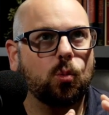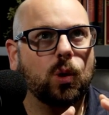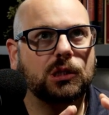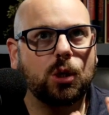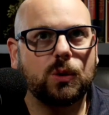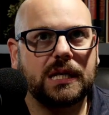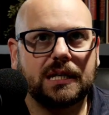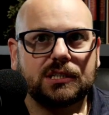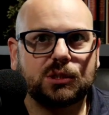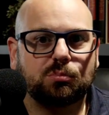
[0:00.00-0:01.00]
What
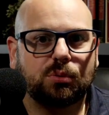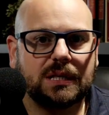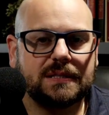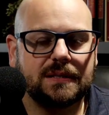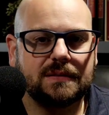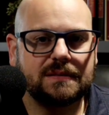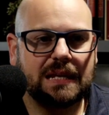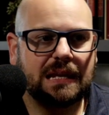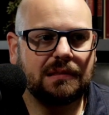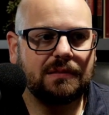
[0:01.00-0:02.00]
Loki
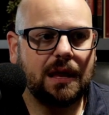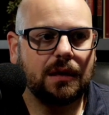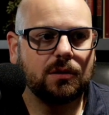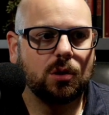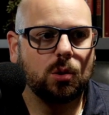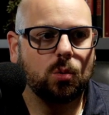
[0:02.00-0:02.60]
expresses in that